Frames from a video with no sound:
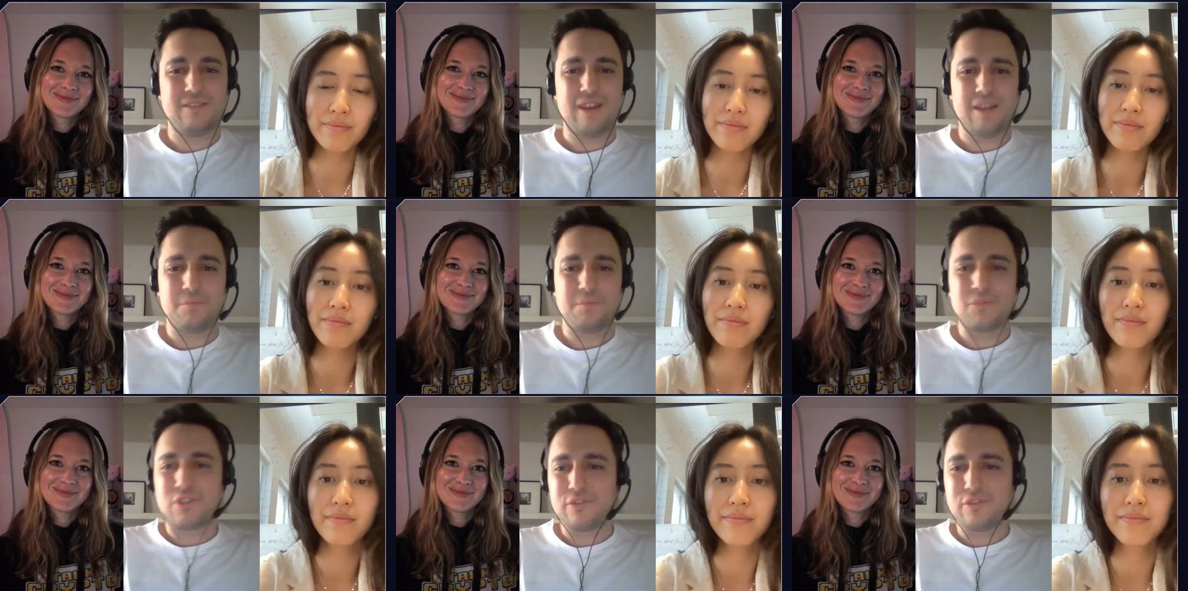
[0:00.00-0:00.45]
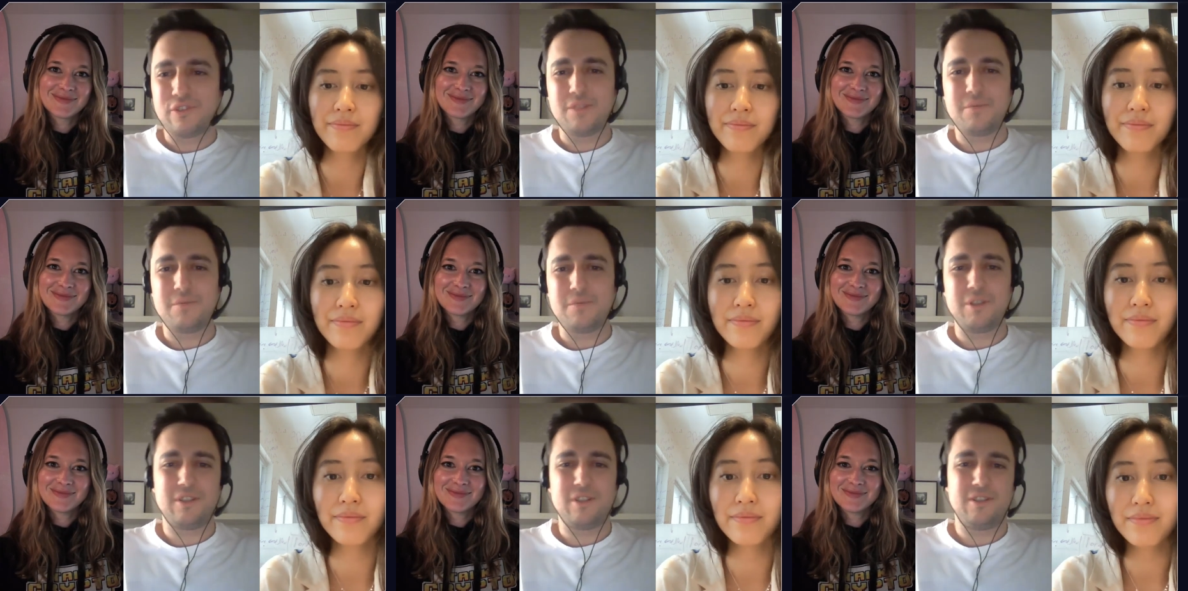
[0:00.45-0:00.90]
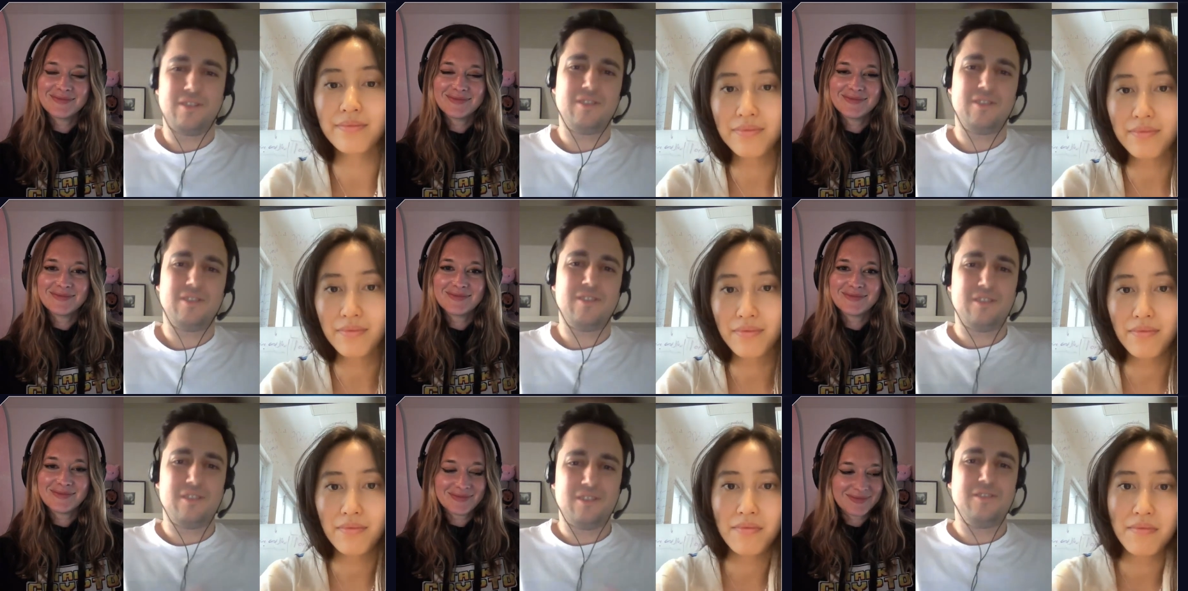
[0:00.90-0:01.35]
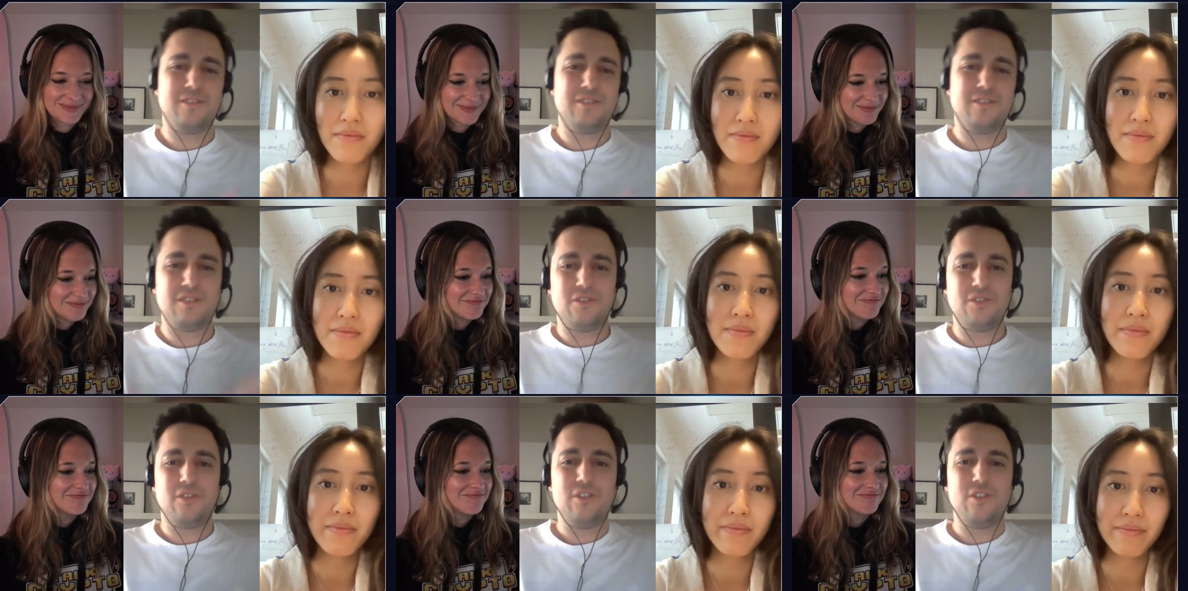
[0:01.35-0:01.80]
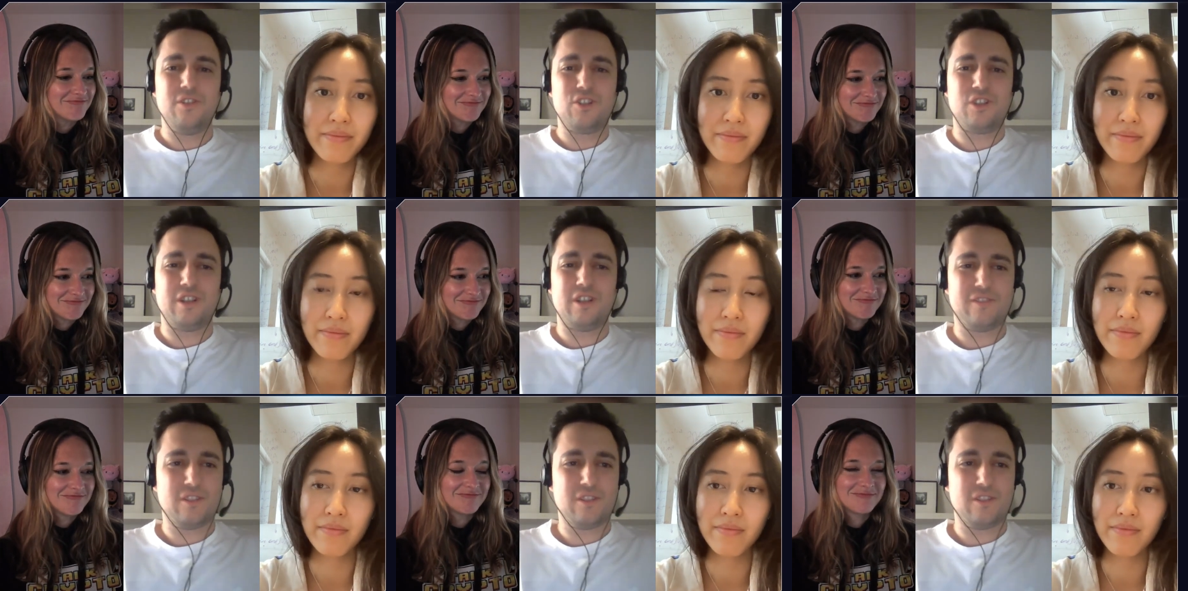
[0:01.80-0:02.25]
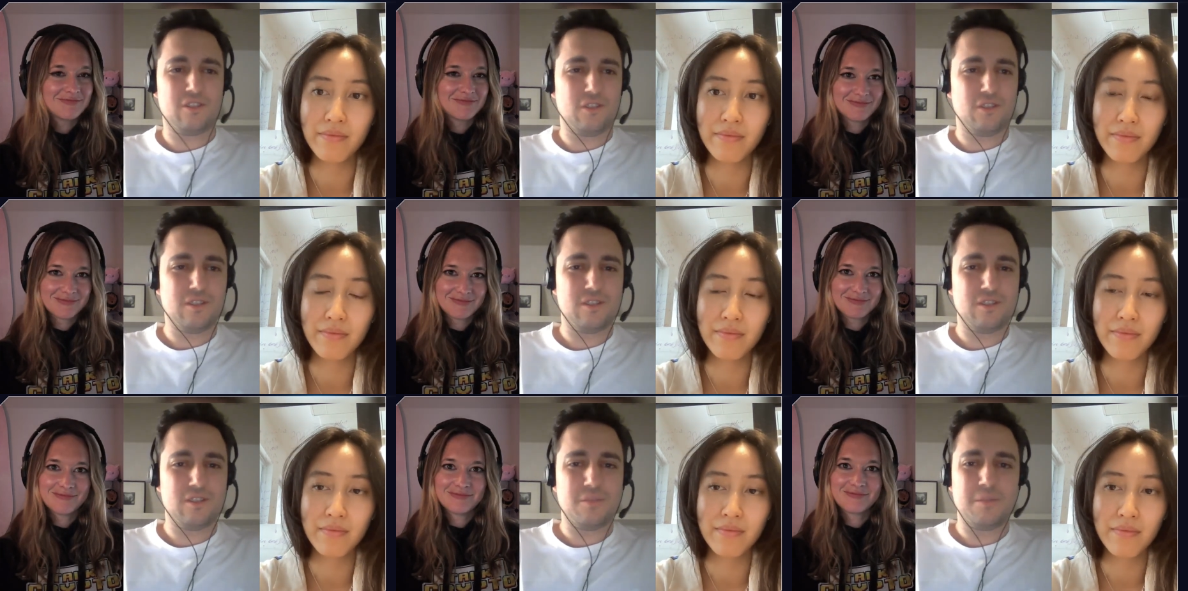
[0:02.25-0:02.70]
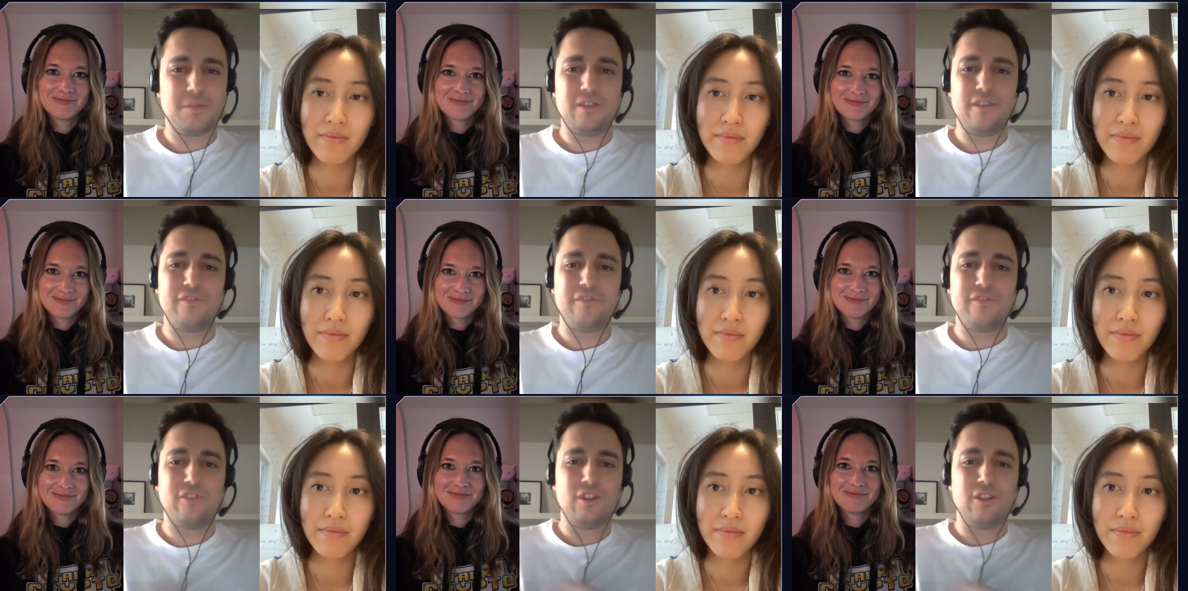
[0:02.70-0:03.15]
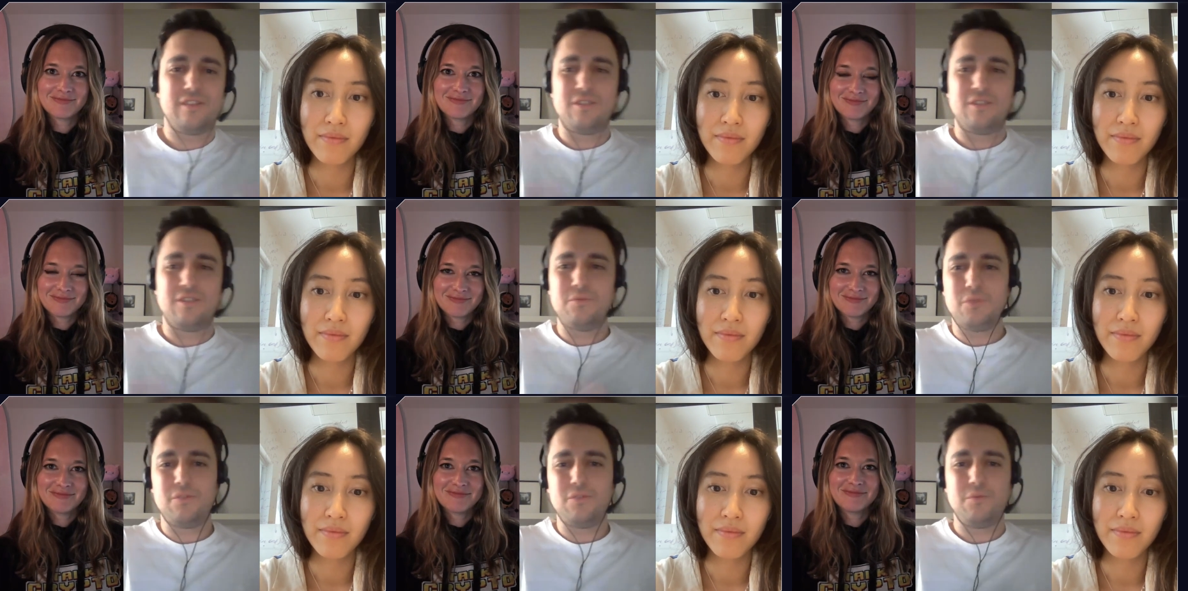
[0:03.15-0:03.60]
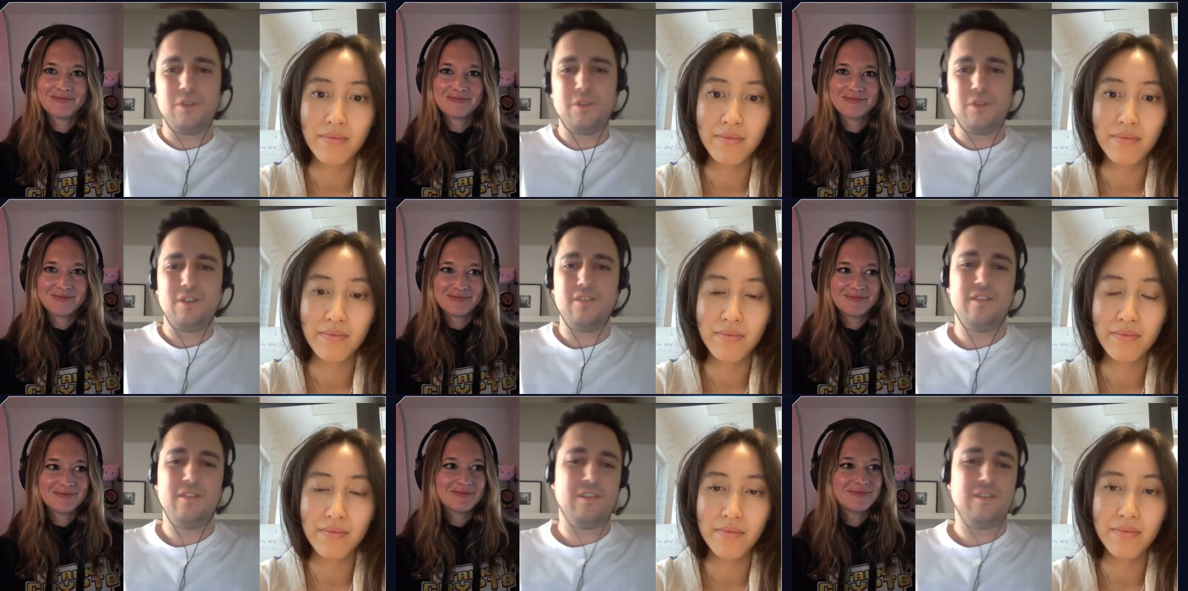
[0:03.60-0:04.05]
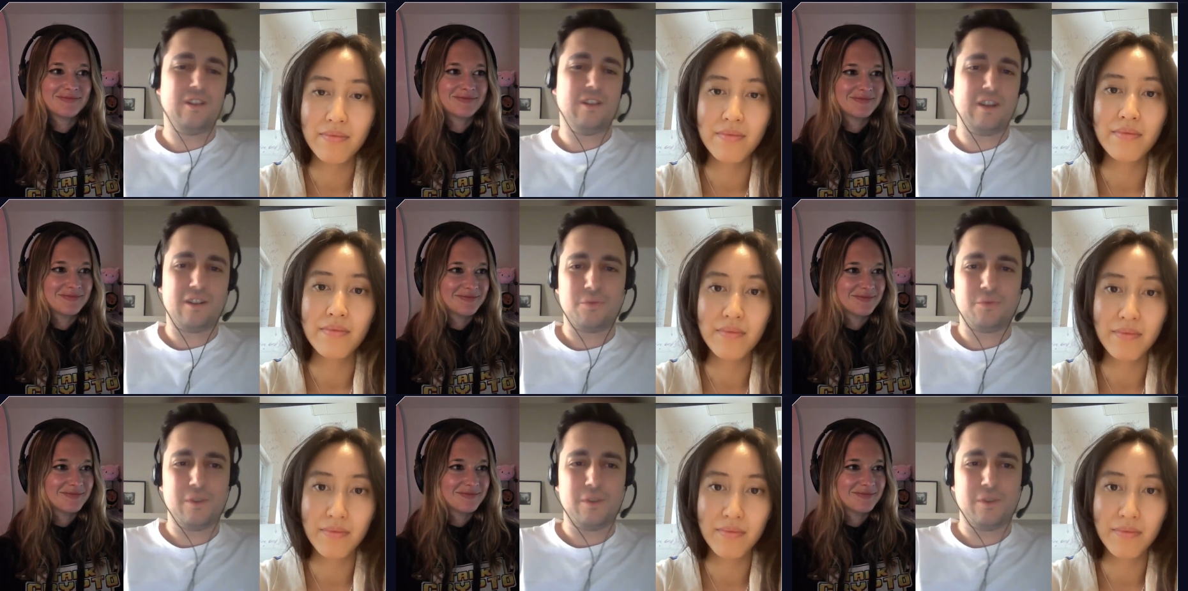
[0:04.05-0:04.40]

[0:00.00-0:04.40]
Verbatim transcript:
Speaker 1: atmosphere, because uh, zero knowledge stuff and so on is a bit different than what we did like